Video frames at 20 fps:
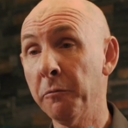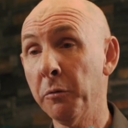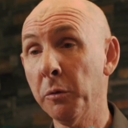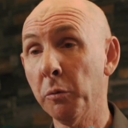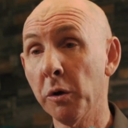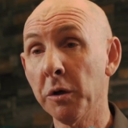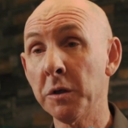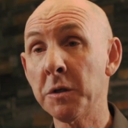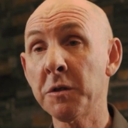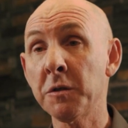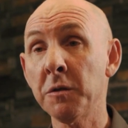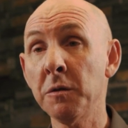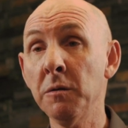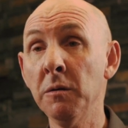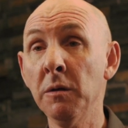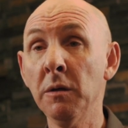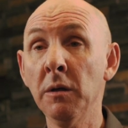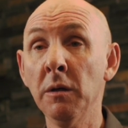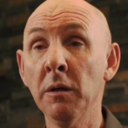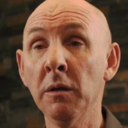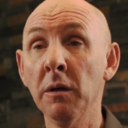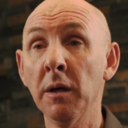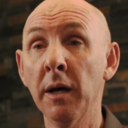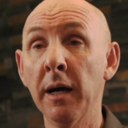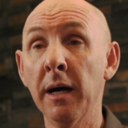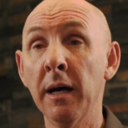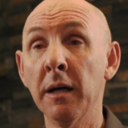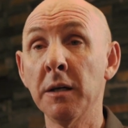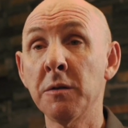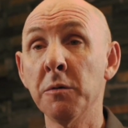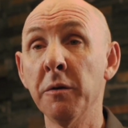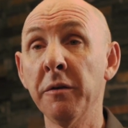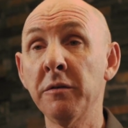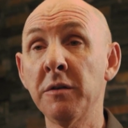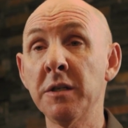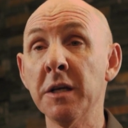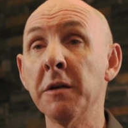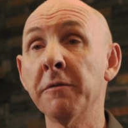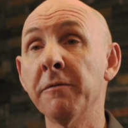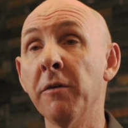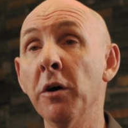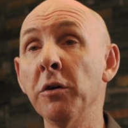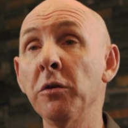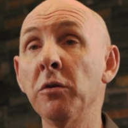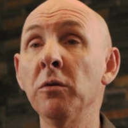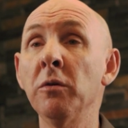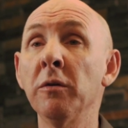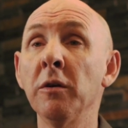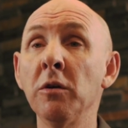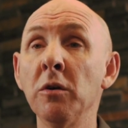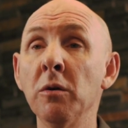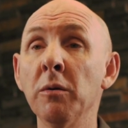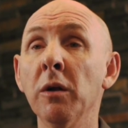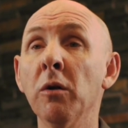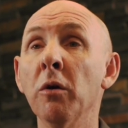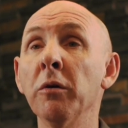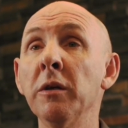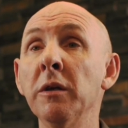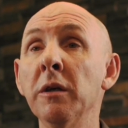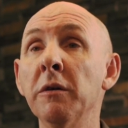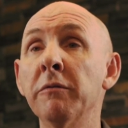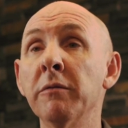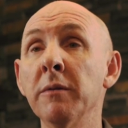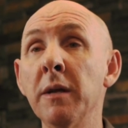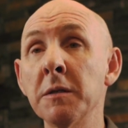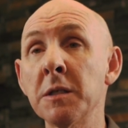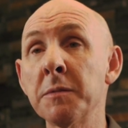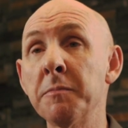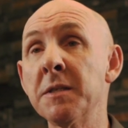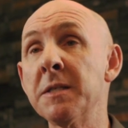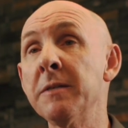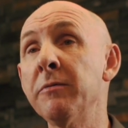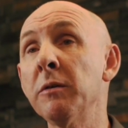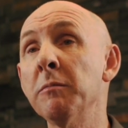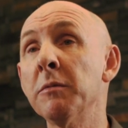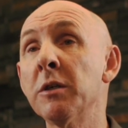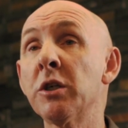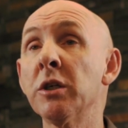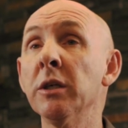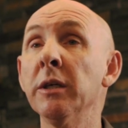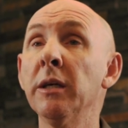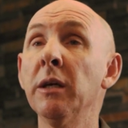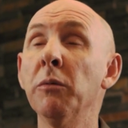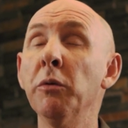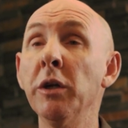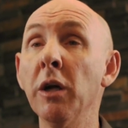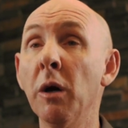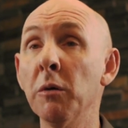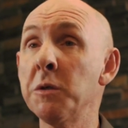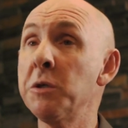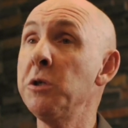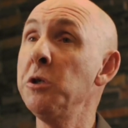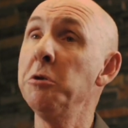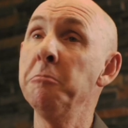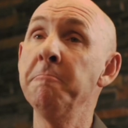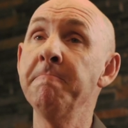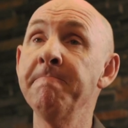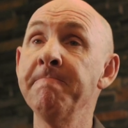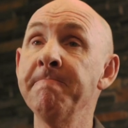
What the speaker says: if we wanted to identify you that you are logging in from that specific machine and we know it's you.